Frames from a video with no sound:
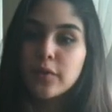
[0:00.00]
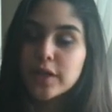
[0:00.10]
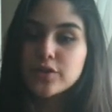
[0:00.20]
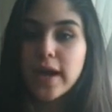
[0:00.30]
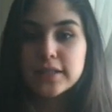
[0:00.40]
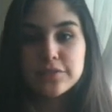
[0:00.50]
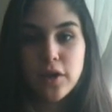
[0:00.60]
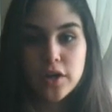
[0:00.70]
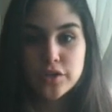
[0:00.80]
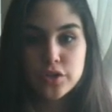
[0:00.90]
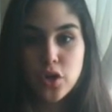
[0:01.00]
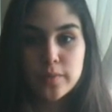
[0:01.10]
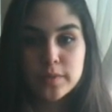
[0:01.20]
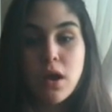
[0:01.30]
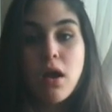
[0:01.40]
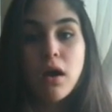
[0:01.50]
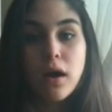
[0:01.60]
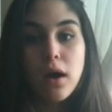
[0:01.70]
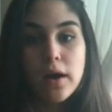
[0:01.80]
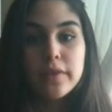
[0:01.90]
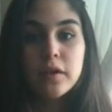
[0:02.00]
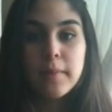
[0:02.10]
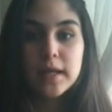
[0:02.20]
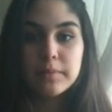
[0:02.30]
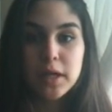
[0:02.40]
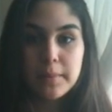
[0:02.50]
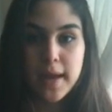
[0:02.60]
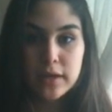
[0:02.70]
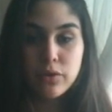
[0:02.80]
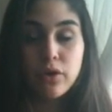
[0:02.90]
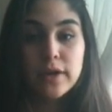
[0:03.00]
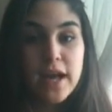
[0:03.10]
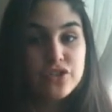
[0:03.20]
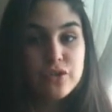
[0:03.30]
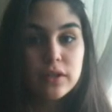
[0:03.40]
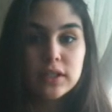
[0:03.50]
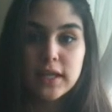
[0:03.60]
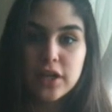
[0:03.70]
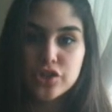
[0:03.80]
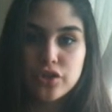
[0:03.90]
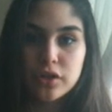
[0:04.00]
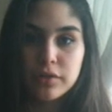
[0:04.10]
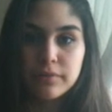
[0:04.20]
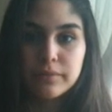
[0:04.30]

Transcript: Radioactive isotopes are either made by man or naturally in nature.